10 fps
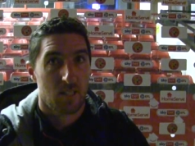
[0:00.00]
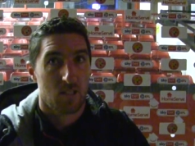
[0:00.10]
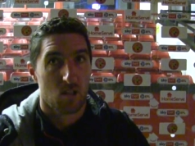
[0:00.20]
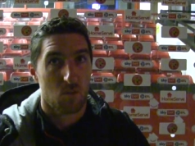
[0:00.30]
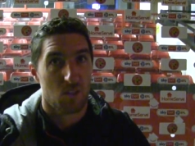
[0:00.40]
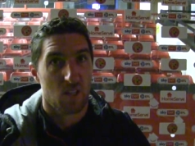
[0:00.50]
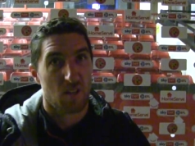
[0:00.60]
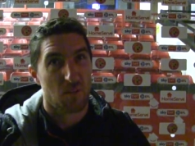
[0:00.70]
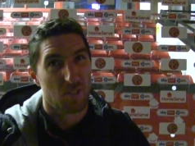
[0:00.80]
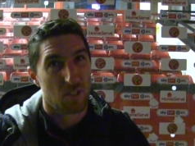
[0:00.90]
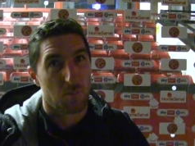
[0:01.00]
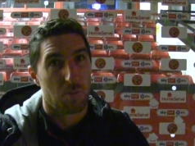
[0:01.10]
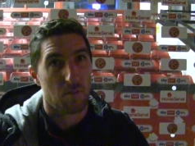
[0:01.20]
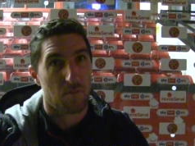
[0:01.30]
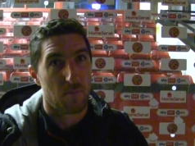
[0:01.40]
So, you know, that was
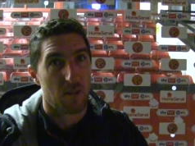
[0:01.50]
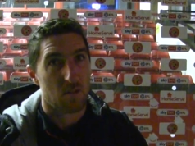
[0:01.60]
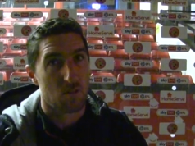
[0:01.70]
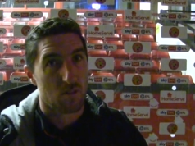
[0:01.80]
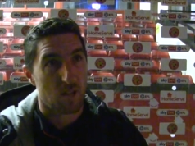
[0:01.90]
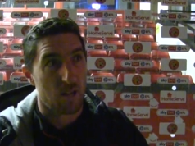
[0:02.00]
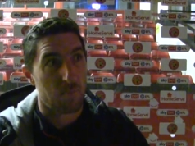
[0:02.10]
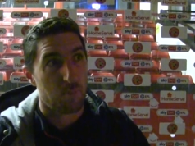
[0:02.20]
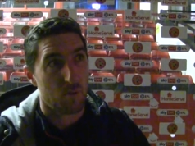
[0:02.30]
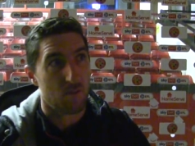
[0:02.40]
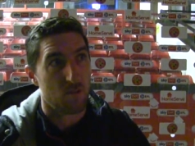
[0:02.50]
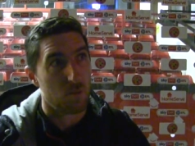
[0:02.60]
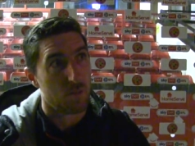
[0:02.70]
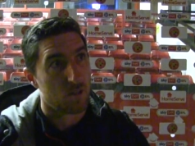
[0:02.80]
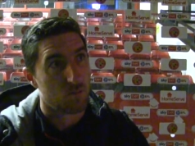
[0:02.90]
disappointing from our point of
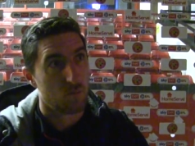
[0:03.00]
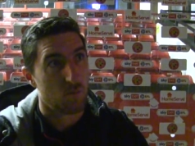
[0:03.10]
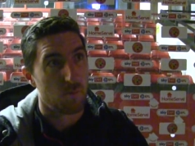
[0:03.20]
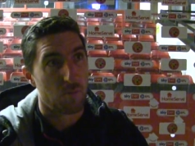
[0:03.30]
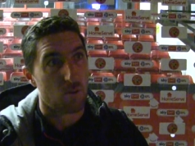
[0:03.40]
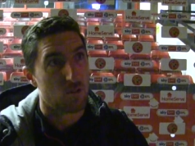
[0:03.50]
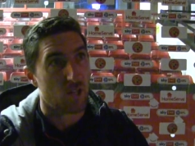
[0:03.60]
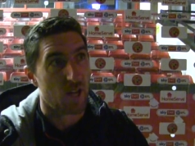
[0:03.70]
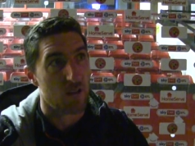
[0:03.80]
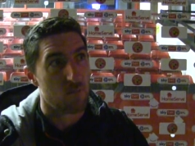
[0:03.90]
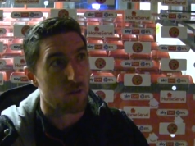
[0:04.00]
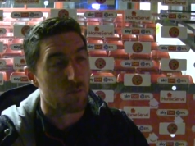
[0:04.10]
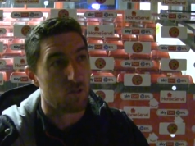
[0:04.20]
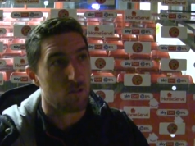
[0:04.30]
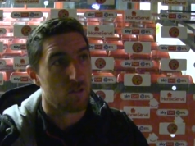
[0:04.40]
view, because we approached the game right,
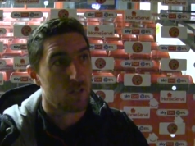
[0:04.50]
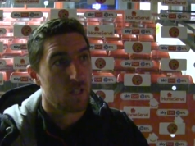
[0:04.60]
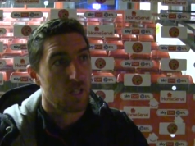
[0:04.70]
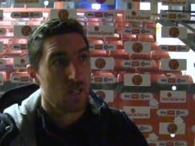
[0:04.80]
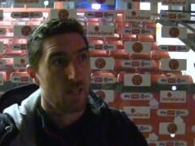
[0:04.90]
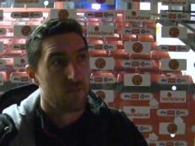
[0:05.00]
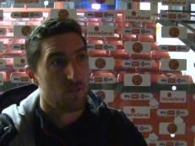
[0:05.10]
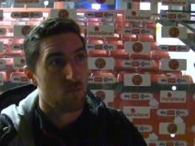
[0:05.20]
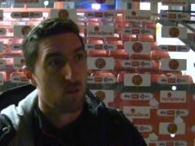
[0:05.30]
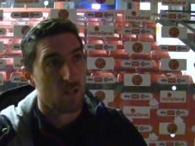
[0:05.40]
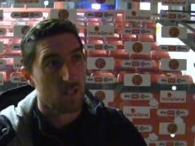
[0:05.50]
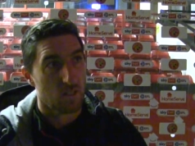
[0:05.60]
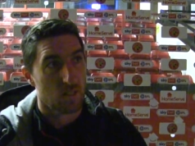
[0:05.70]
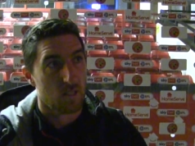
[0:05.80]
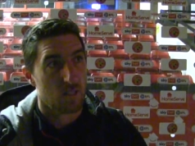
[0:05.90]
we've done everything right,
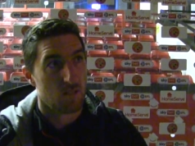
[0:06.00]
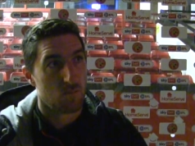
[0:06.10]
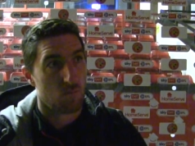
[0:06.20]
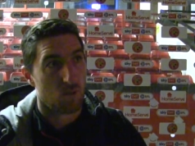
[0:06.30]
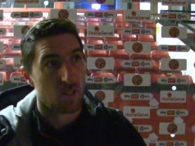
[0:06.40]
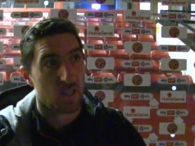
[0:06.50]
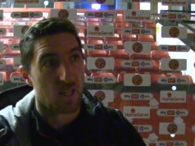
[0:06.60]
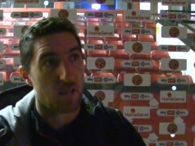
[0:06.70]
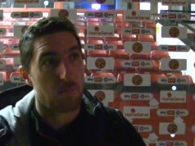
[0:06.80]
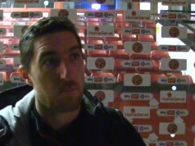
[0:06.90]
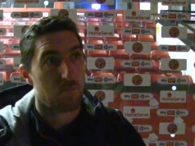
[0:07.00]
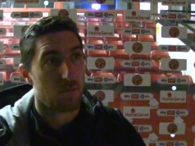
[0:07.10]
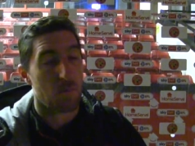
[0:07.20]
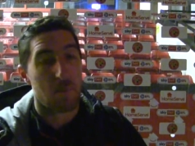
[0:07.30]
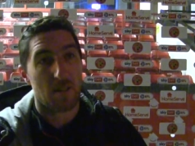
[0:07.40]
and wanted to keep
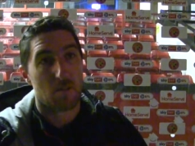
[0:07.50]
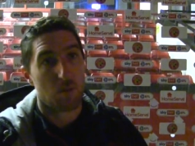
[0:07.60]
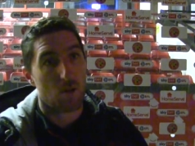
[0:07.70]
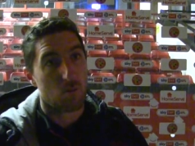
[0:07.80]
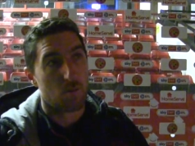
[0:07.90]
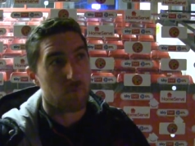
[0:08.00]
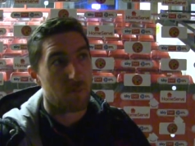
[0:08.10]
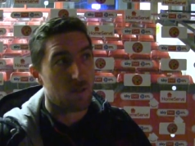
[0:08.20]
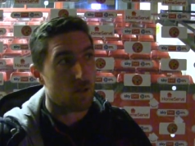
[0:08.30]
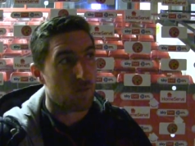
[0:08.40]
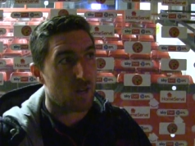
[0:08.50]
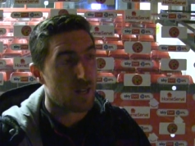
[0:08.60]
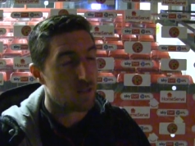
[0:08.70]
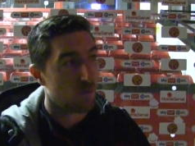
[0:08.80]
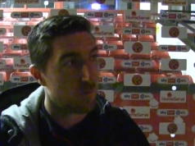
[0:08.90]
the momentum going that we've built over the
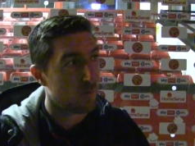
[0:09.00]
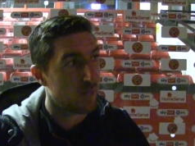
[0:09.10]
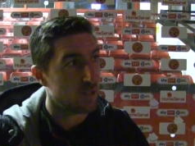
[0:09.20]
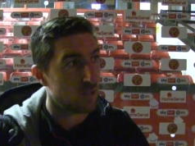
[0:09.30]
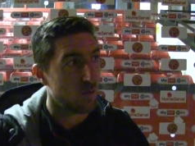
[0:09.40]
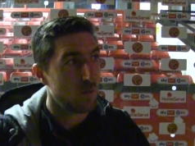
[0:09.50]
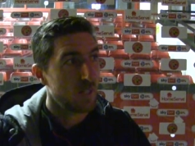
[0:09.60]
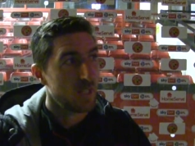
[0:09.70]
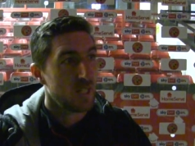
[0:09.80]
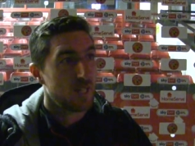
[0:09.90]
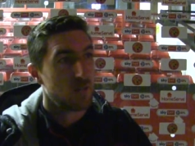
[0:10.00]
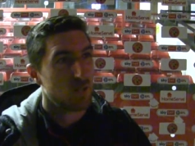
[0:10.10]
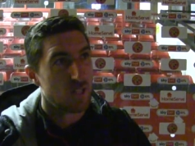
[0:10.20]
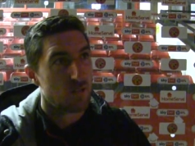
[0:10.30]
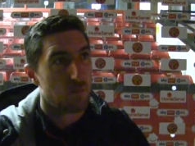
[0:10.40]
last couple of weeks. So it was
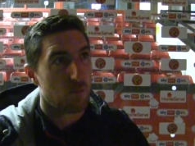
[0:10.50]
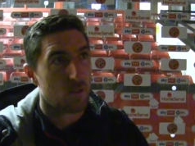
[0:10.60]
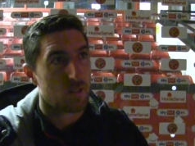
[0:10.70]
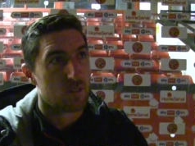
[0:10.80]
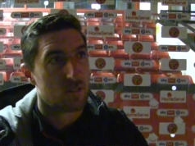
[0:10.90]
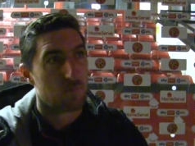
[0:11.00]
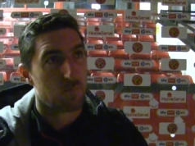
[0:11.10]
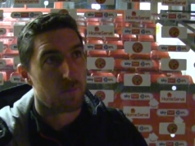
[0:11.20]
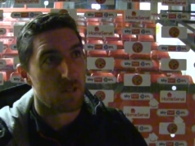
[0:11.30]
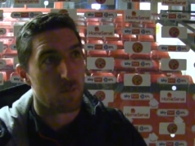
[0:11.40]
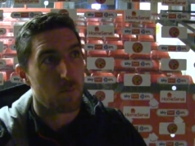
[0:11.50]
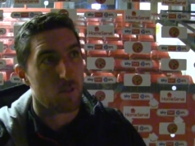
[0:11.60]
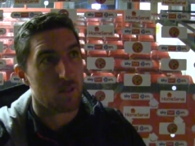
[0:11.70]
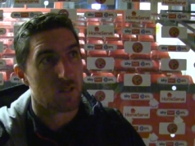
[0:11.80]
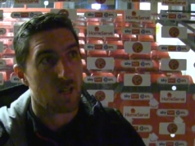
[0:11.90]
a disappointing
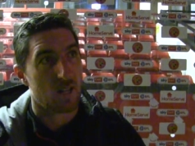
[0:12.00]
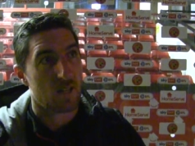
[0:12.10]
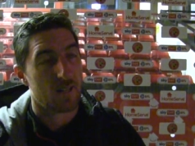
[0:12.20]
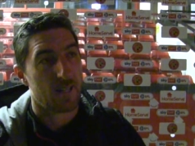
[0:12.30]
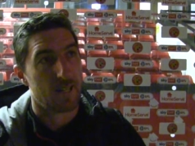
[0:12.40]
start.